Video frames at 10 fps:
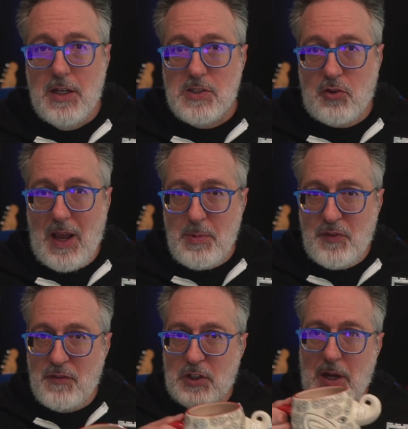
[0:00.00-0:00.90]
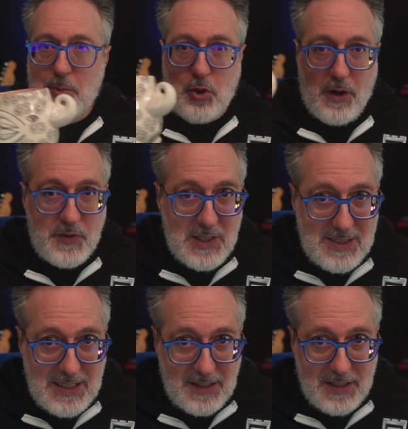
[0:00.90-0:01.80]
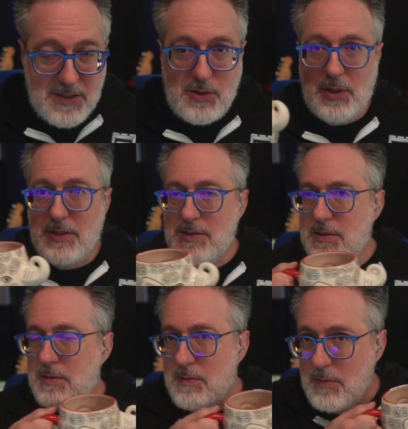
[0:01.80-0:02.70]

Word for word: So grab your favorite cup of coffee or tea and let's do this.